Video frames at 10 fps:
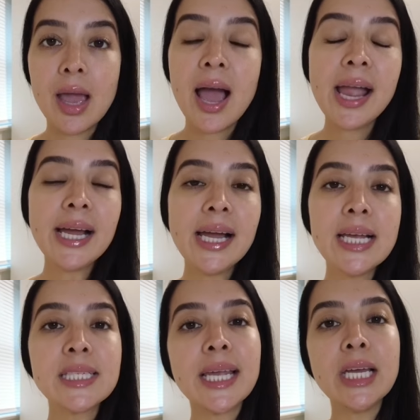Hi
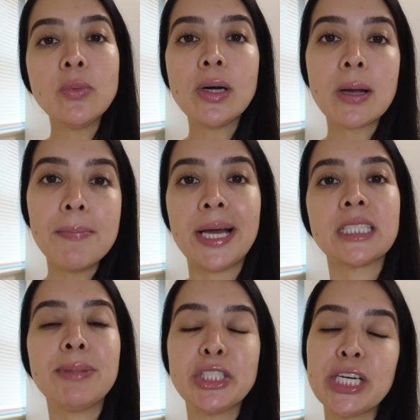guys, and welcome back
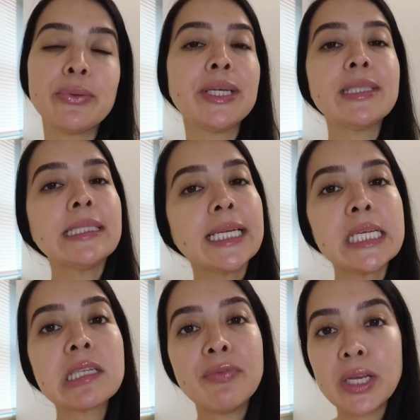to my channel. In
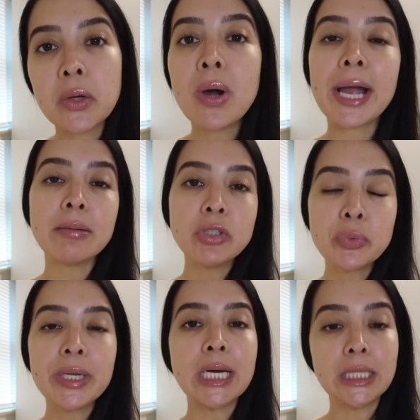today's video, I am
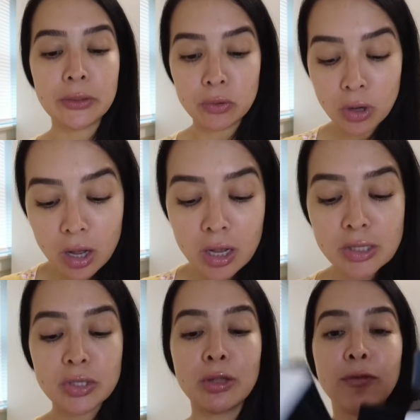doing a little haul.
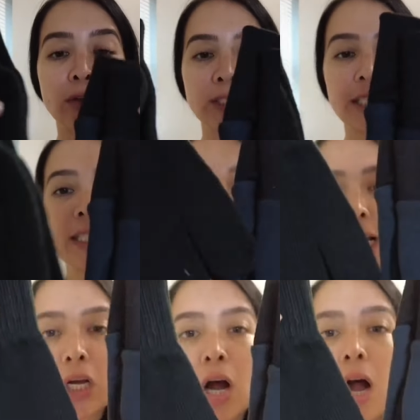So the first thing that
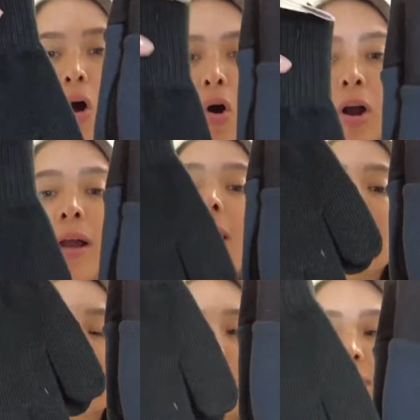I got are
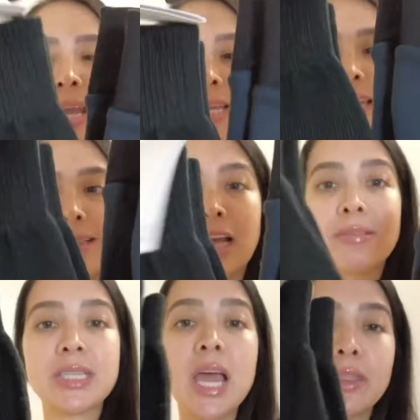some Nike
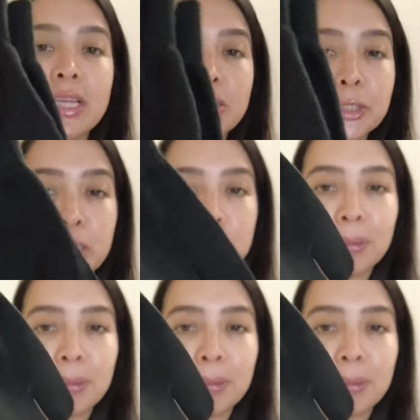gloves. These are just